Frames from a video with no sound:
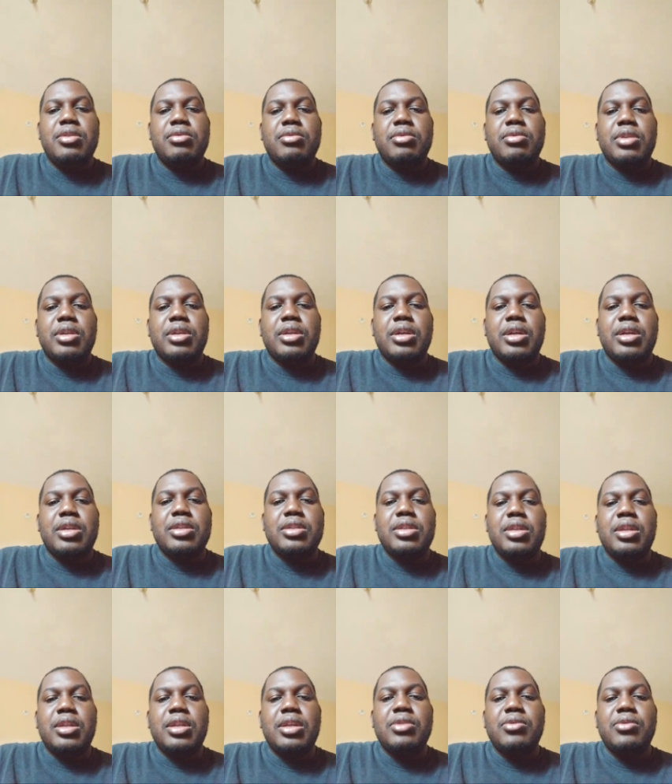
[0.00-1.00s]
Because
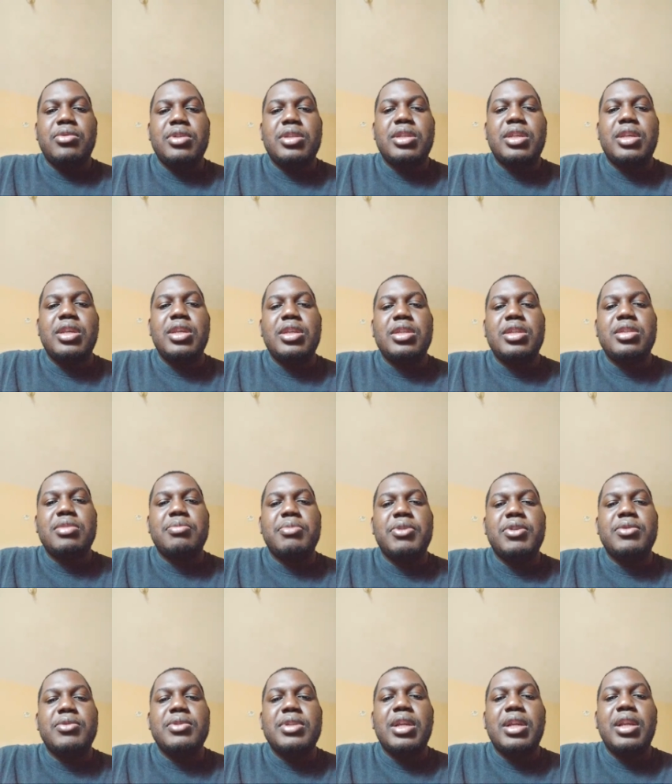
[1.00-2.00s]
in those cases me
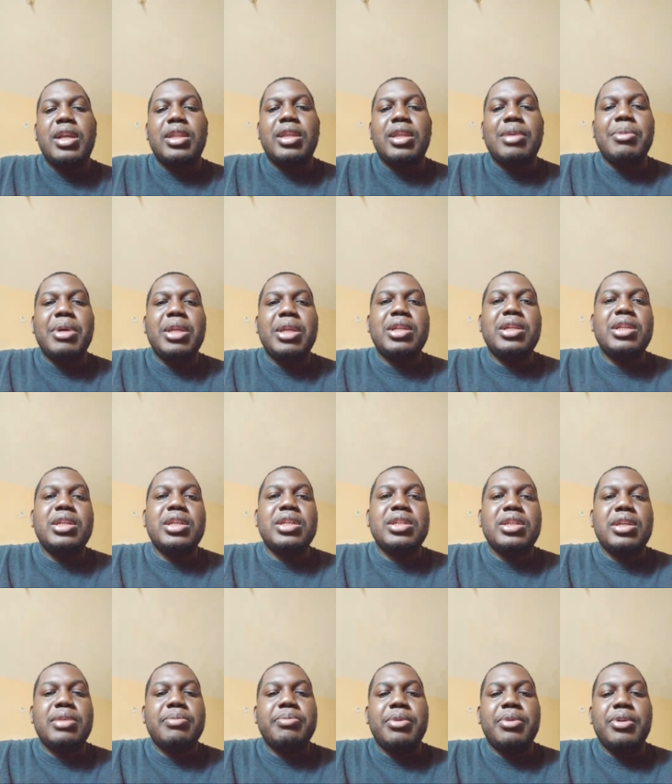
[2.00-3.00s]
use a lot of
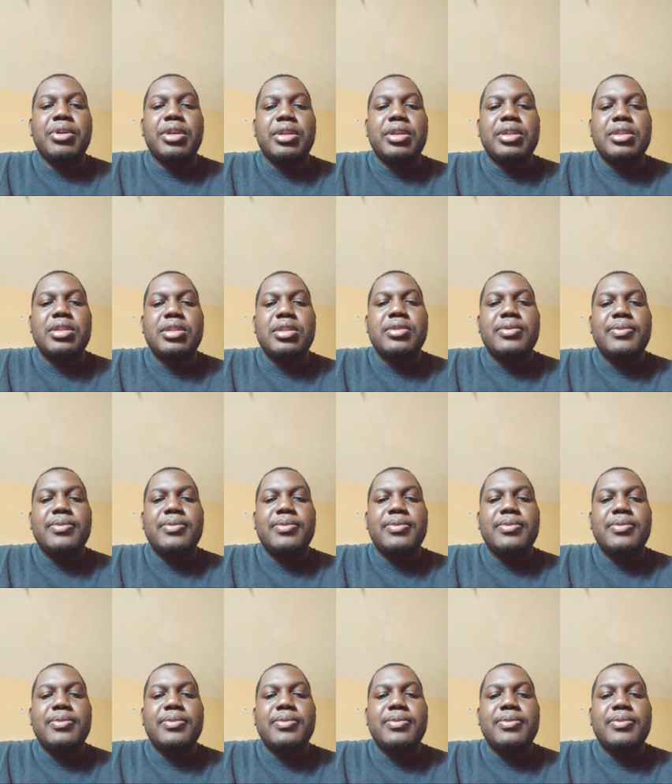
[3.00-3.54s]
modulation plugins.